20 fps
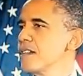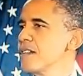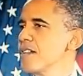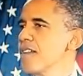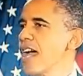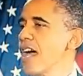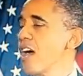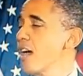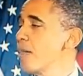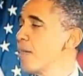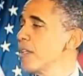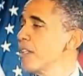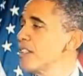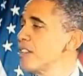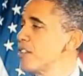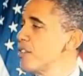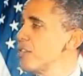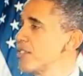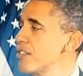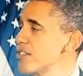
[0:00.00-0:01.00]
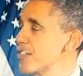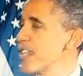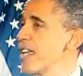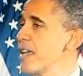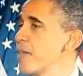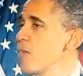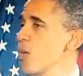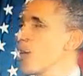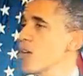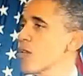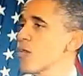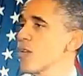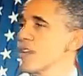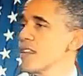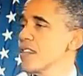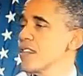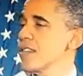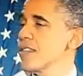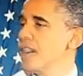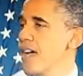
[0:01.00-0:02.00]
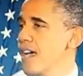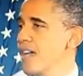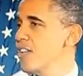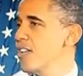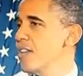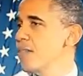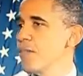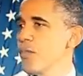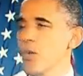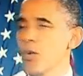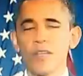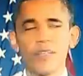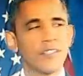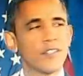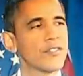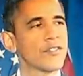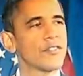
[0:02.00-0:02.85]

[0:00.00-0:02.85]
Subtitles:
are now able to do the same work with 100 employees.